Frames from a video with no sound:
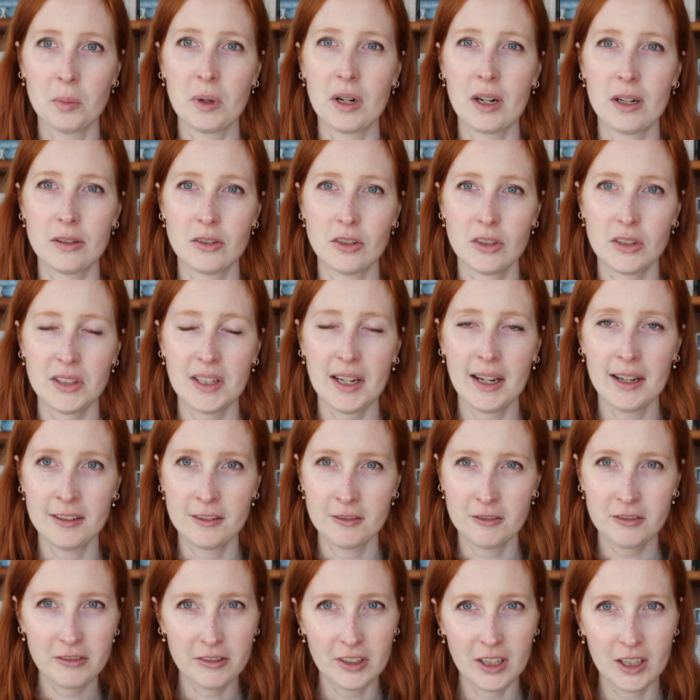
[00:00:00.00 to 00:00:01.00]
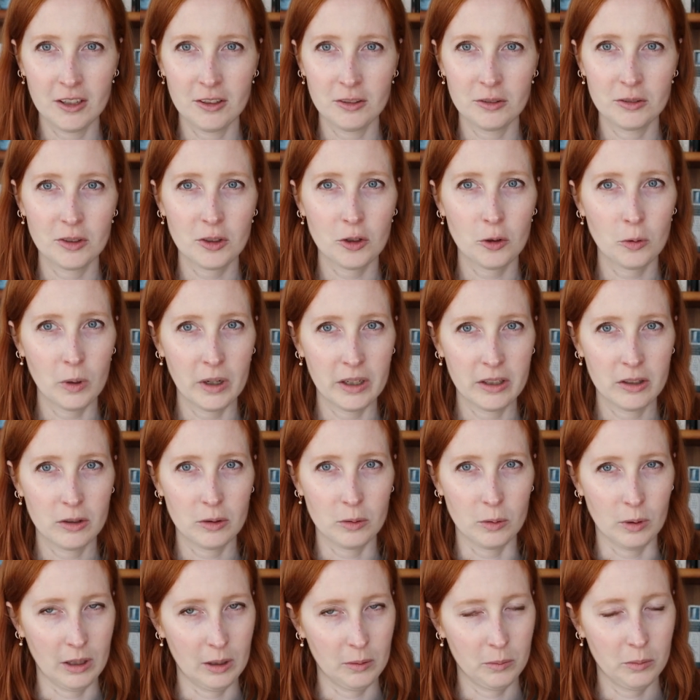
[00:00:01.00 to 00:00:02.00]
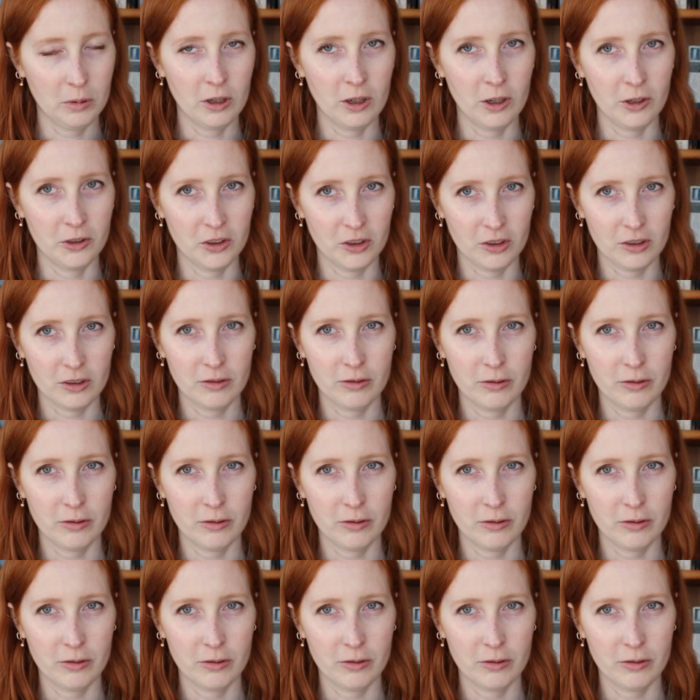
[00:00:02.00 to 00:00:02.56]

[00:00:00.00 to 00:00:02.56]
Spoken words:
but I just hadn't found quite the right project